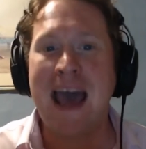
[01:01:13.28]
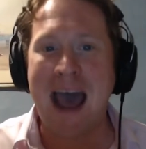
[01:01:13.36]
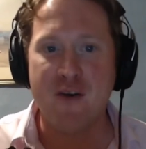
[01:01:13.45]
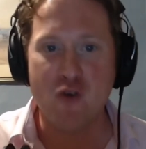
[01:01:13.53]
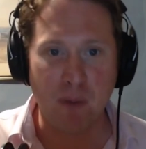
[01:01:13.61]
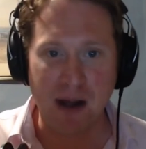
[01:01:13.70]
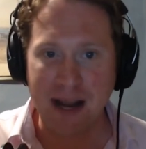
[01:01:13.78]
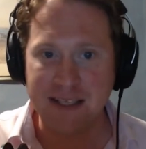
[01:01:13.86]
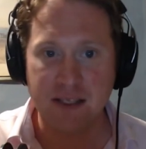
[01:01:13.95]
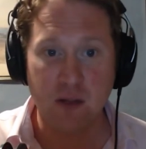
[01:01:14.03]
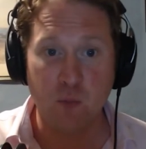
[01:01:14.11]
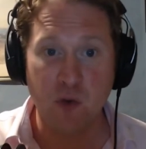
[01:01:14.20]
and
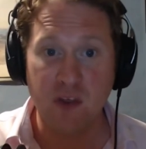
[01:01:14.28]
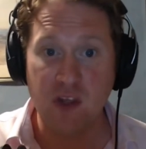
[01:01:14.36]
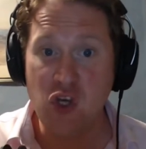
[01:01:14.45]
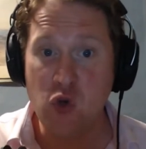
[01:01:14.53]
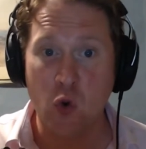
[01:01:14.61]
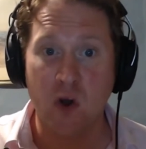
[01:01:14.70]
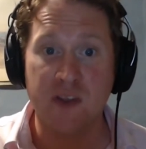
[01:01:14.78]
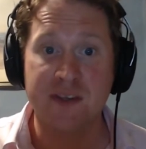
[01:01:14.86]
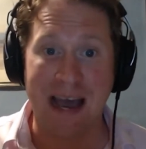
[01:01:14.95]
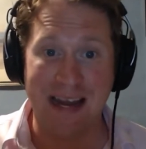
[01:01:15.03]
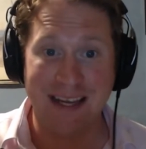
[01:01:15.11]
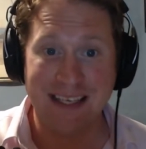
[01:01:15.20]
replace them with new
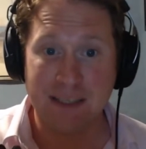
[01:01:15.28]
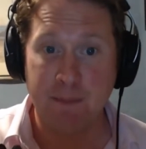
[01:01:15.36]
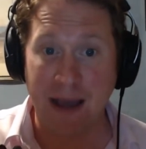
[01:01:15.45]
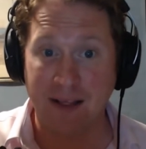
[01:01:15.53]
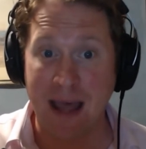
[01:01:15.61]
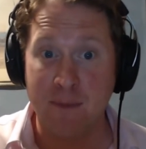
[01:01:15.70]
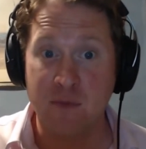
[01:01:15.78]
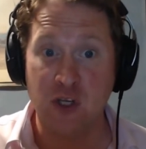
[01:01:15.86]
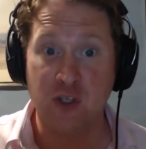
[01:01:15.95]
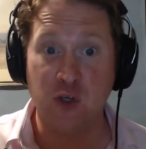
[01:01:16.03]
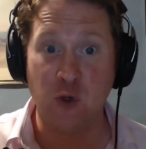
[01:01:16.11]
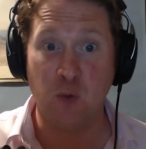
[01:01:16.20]
ones and expect them
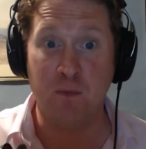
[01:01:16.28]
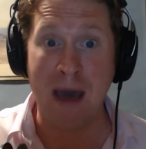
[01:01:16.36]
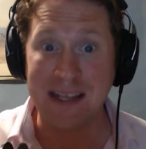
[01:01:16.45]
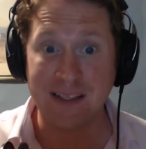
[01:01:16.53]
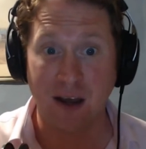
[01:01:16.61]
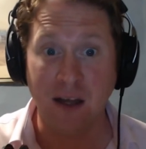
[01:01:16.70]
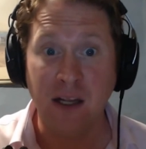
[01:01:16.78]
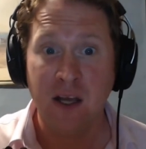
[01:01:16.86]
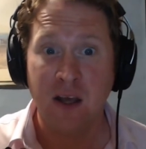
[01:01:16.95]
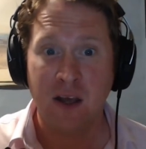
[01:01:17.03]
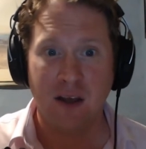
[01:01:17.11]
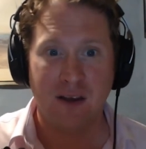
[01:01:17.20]
to do better,
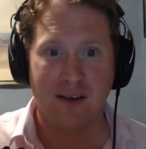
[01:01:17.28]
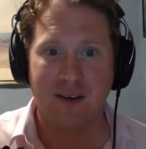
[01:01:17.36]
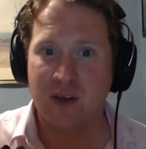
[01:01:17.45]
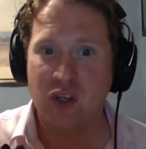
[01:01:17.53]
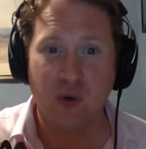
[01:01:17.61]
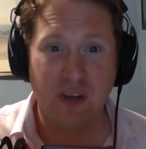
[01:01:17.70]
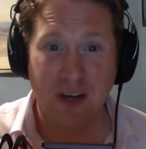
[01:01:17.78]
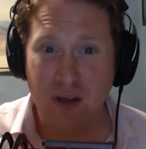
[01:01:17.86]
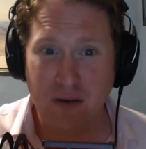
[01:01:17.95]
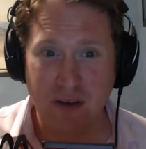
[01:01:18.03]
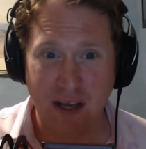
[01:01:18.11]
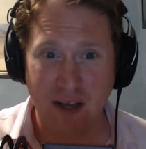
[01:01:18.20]
you're
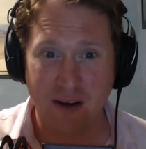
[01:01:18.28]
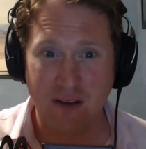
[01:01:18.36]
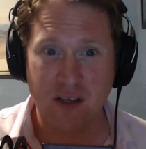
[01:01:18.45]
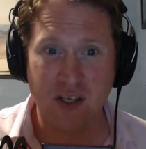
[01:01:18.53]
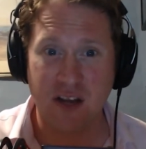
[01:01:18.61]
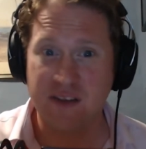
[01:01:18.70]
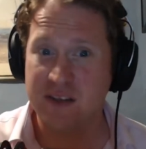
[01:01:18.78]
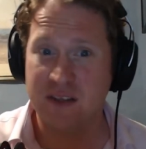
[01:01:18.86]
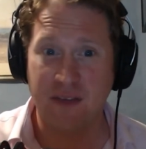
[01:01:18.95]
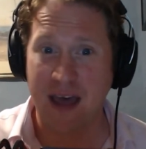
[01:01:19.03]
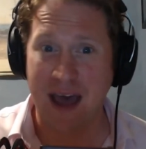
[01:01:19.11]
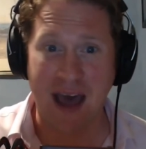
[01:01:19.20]
deluded. The
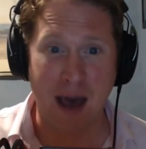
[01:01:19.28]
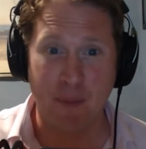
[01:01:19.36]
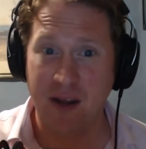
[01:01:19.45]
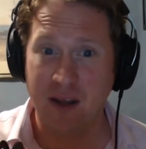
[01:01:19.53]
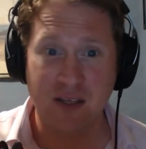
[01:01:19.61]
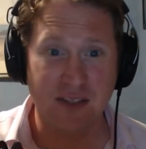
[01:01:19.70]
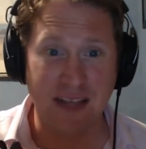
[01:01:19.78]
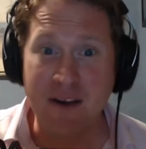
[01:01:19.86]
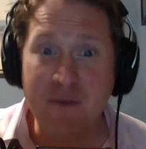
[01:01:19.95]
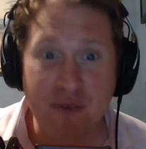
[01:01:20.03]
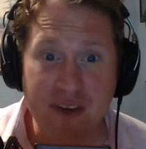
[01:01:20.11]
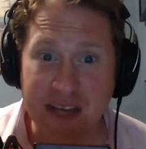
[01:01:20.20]
chances of that happening are just
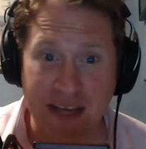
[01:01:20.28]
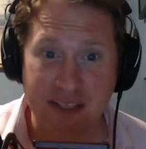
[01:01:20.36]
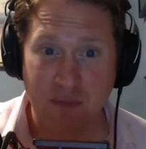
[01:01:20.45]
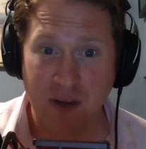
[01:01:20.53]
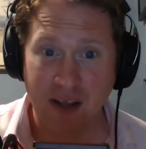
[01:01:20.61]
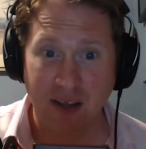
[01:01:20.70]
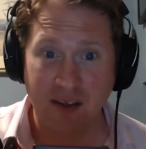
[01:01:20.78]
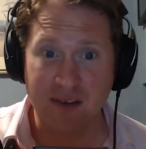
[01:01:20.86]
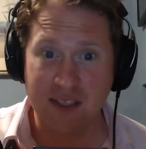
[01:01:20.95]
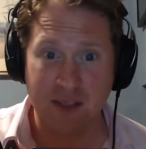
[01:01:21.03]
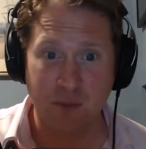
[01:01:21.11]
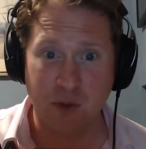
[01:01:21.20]

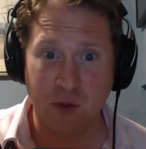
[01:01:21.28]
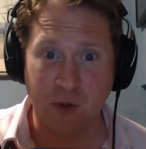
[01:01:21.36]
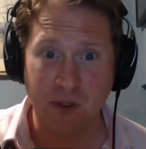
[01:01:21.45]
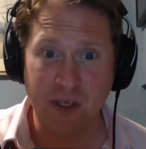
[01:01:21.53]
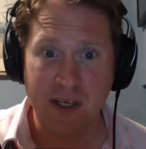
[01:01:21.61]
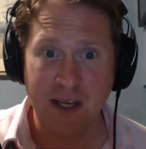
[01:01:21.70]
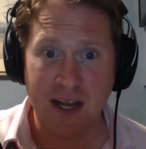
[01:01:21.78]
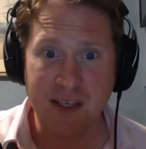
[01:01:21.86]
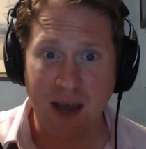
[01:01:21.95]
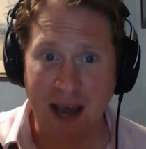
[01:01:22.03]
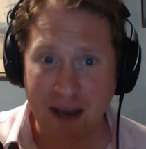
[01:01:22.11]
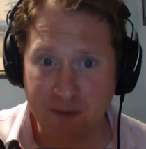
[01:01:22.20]
infinitesimally small.
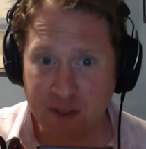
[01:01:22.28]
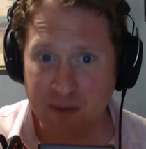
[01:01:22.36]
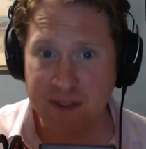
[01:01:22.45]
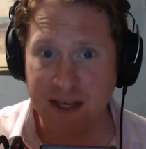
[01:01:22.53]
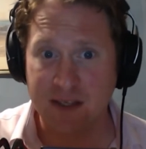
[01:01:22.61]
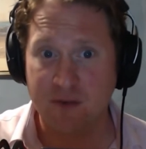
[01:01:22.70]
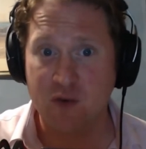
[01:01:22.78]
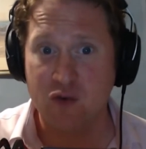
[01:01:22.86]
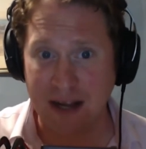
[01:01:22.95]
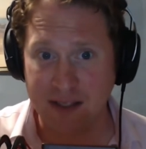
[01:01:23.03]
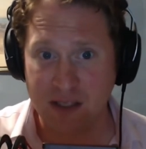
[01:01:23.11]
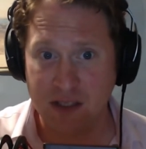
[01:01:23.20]
And so have some sense of
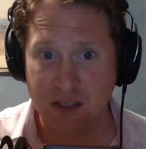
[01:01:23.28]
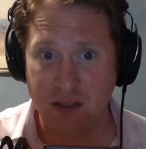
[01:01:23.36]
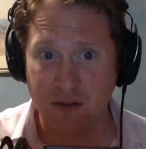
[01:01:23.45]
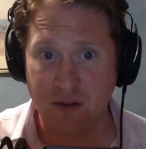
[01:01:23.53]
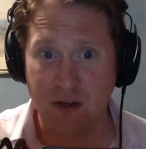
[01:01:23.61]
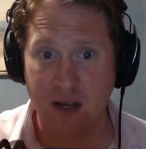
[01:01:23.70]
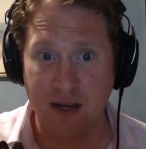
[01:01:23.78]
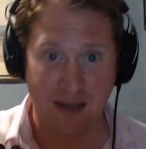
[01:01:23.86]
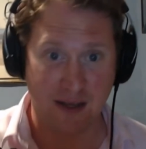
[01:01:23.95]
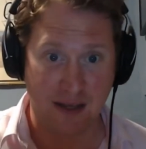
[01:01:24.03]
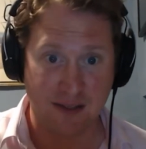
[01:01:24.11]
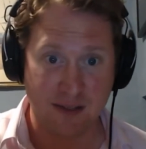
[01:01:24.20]
gratitude
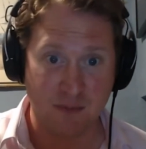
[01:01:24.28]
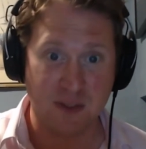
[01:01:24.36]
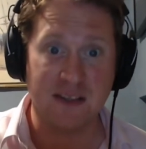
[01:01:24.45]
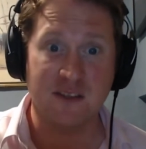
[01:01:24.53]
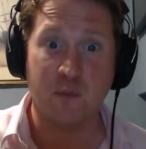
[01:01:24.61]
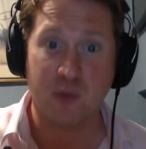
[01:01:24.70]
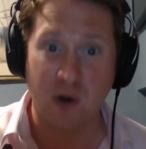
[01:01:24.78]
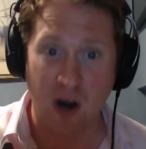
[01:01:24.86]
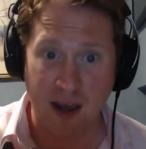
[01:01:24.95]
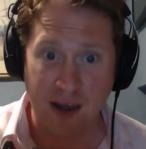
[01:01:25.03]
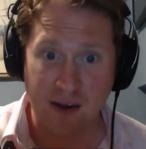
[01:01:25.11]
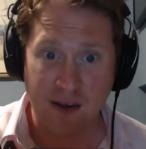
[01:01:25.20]
and some sense of
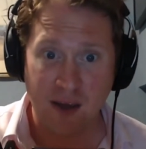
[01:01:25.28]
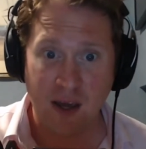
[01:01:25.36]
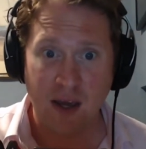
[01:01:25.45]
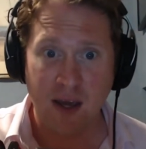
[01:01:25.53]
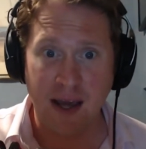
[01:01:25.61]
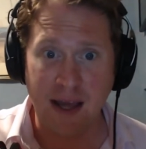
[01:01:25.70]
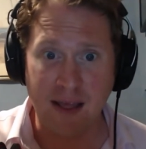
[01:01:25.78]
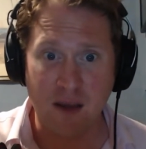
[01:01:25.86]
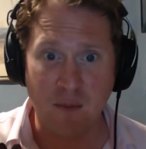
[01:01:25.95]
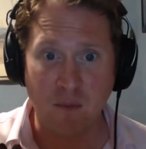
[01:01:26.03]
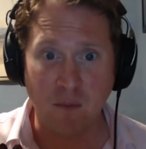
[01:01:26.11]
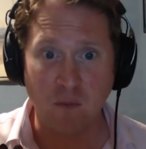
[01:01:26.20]
pride
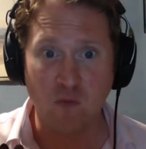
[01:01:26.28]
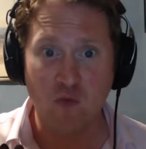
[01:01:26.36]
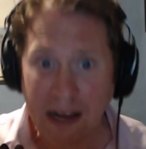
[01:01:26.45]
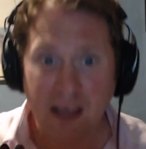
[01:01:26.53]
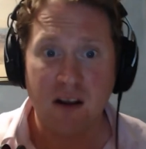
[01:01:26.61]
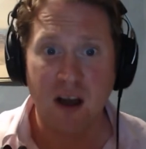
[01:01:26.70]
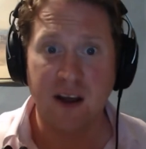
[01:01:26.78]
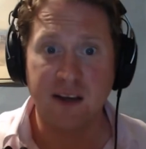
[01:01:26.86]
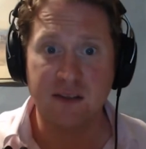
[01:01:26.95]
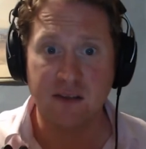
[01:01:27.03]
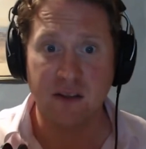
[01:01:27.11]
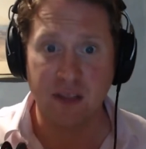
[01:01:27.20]
in them.
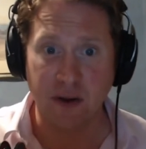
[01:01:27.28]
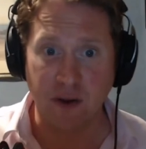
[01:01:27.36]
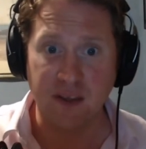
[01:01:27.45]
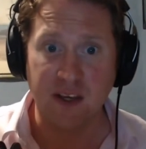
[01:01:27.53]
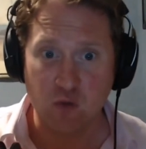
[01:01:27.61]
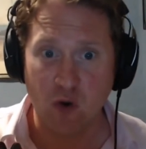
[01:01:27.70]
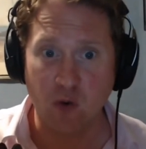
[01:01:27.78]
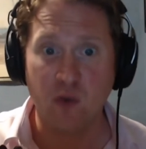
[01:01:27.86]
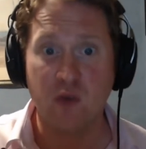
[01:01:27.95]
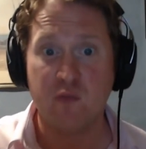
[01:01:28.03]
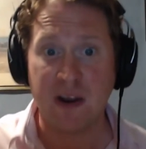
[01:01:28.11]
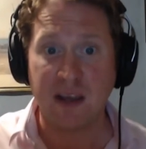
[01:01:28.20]
Recognize that there are things
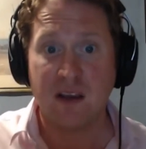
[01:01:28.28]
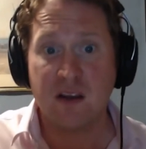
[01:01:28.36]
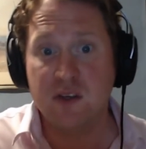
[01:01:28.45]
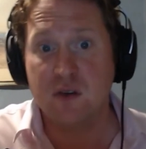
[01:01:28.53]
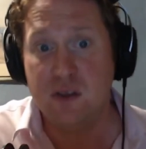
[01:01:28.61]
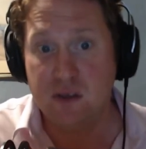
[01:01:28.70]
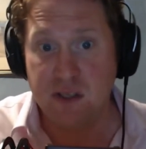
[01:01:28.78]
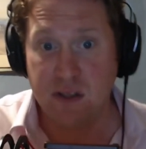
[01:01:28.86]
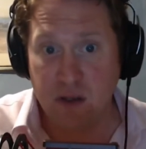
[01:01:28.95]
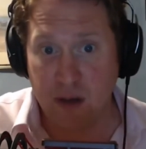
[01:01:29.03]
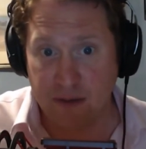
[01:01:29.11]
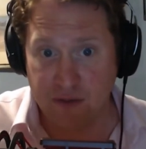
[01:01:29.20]
wrong with them. Recognize your
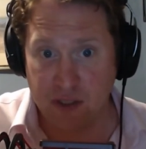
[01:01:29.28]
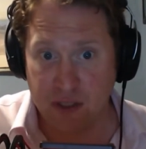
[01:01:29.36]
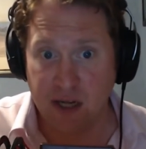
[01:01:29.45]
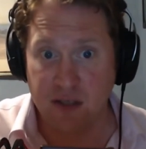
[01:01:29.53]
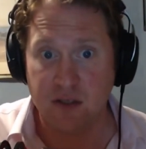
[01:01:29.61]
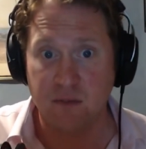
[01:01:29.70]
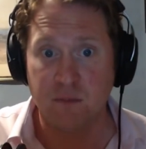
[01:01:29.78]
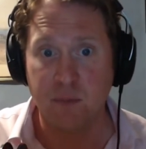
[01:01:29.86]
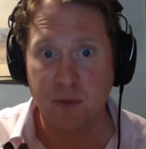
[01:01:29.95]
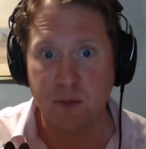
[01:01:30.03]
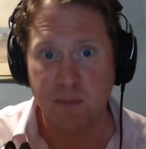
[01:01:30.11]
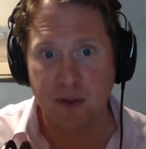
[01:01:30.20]
duty that you have to change them.
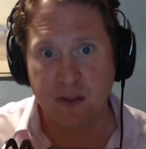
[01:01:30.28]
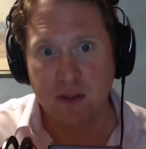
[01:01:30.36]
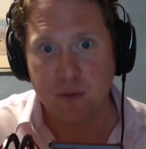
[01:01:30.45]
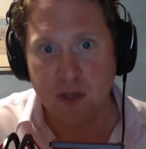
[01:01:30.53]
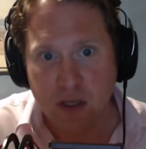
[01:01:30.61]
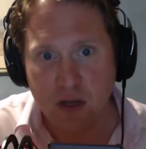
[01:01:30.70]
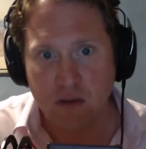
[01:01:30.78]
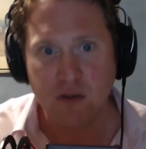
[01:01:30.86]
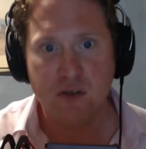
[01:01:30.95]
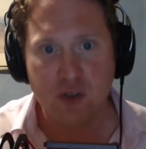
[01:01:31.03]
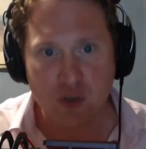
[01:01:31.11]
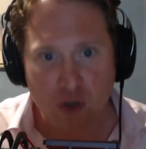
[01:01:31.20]
But
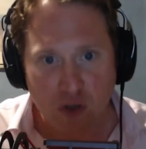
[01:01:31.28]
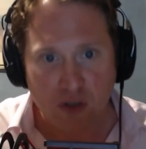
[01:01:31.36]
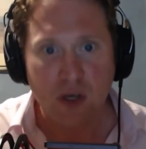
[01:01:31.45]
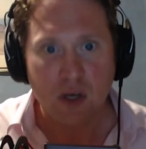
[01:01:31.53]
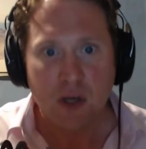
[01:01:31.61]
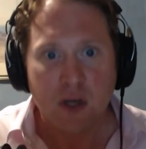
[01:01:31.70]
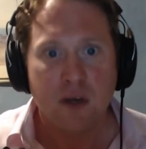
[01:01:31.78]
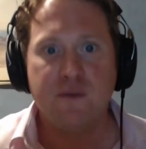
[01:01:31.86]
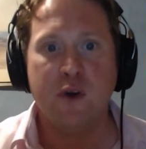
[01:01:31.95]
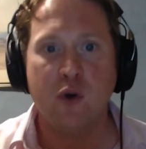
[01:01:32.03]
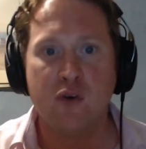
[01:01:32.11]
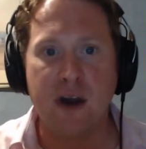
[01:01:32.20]
you should
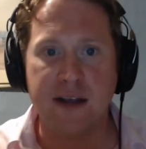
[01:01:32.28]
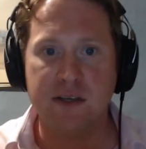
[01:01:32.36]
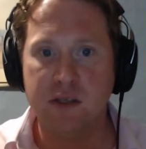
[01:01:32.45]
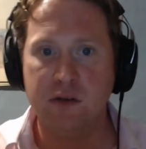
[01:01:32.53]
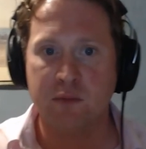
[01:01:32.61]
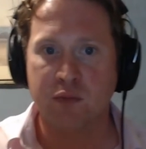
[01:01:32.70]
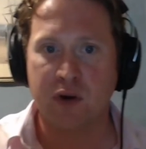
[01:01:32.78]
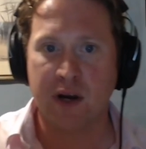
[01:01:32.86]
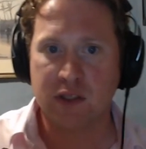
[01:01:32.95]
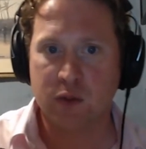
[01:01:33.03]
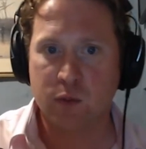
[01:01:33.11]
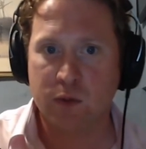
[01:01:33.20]
feel gratitude and
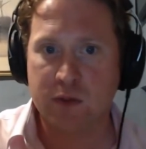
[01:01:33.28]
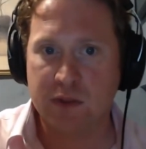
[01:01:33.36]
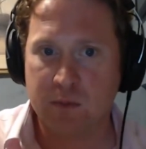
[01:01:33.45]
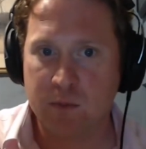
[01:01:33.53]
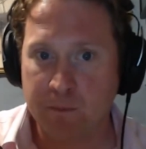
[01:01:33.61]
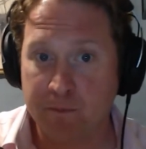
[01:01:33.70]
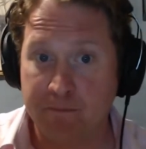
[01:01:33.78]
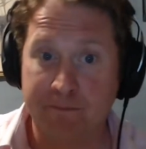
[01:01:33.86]
pride towards them.